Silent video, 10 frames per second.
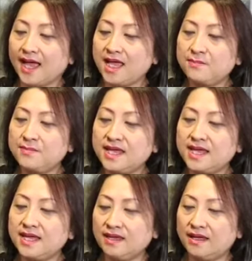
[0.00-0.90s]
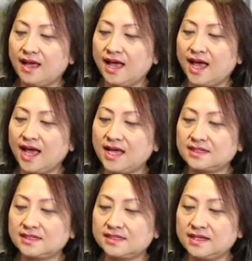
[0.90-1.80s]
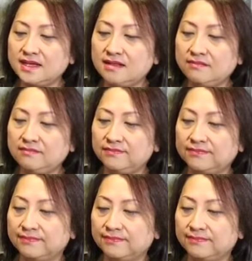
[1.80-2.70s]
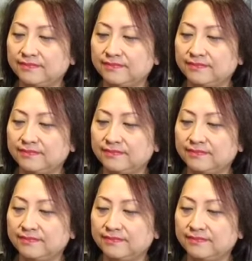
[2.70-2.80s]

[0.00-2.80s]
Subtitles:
Hi Amy. Hi Azlin.